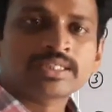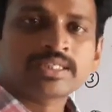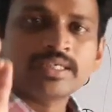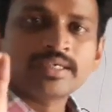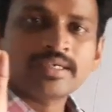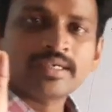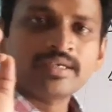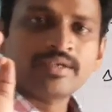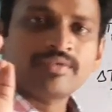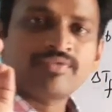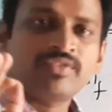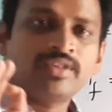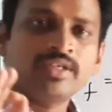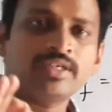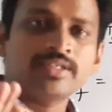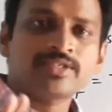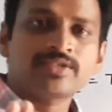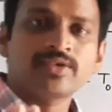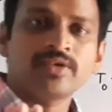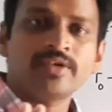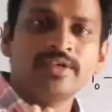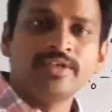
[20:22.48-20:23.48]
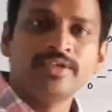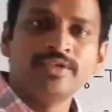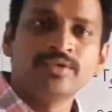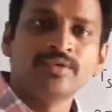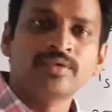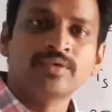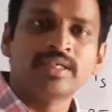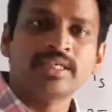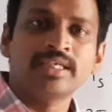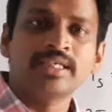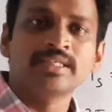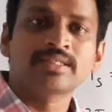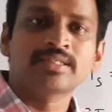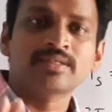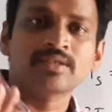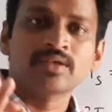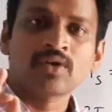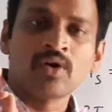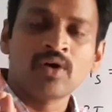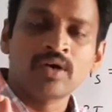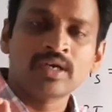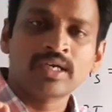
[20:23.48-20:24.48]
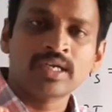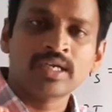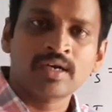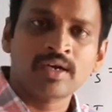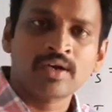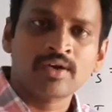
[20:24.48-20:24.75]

Sir, if the solute is not